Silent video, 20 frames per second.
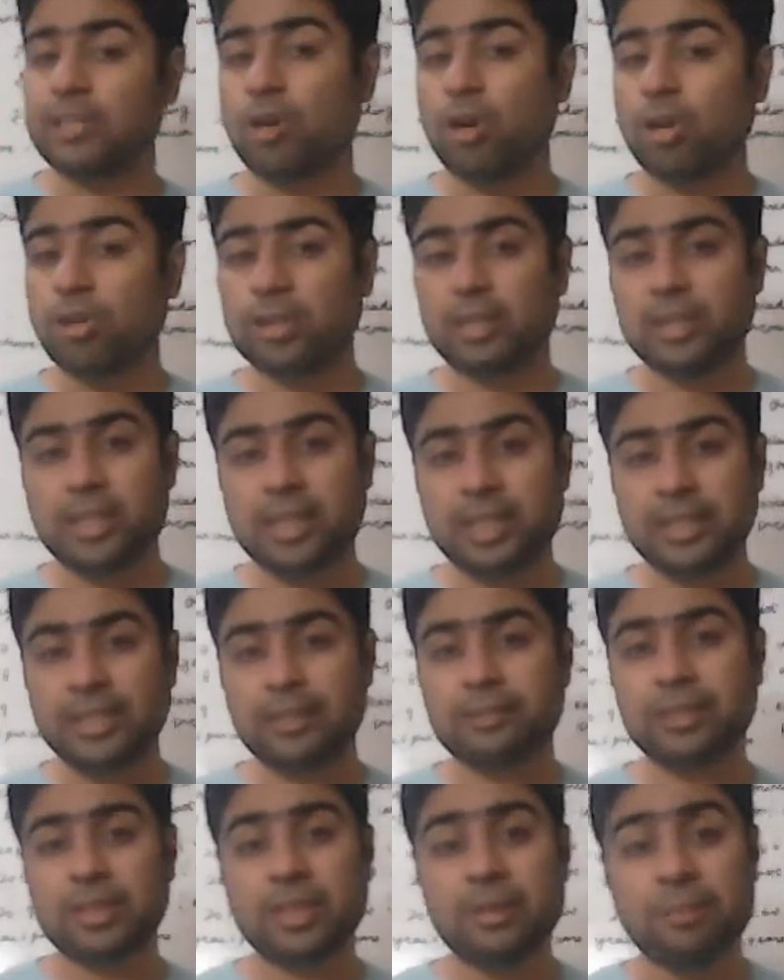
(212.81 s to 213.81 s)
not
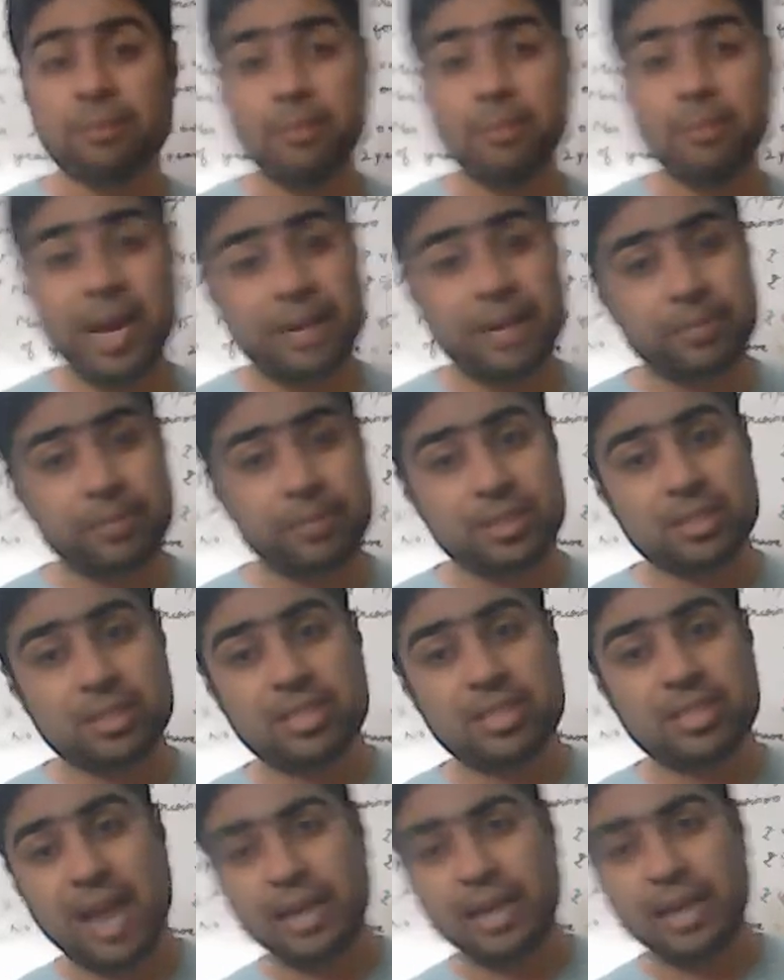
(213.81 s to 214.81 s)
related with the main business
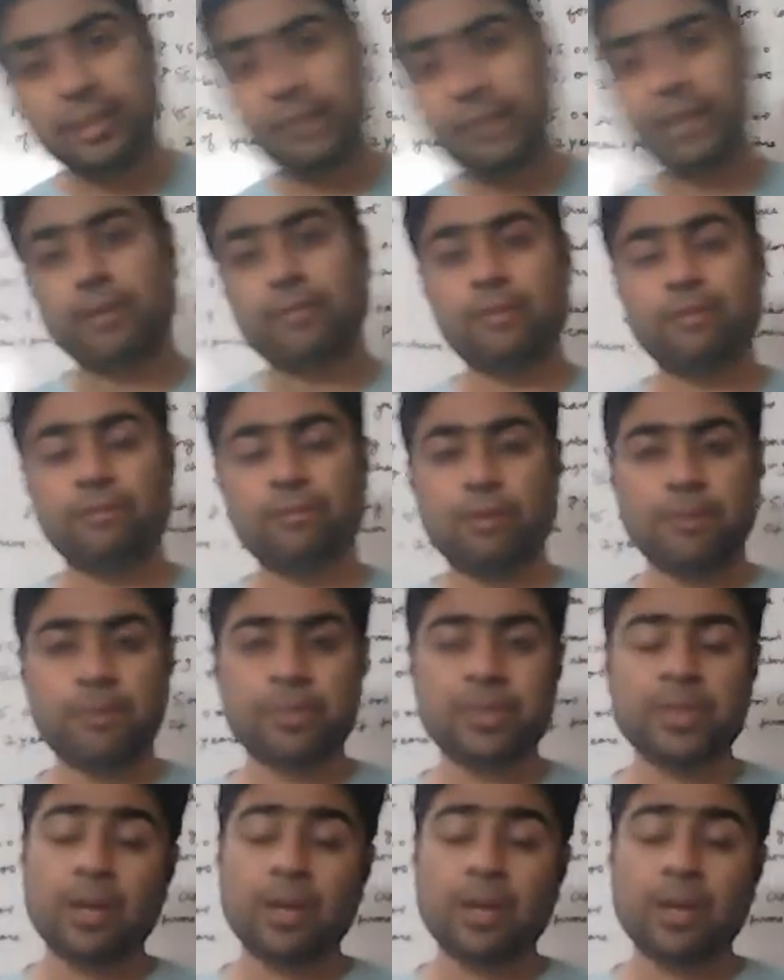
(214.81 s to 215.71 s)
activity of the firm.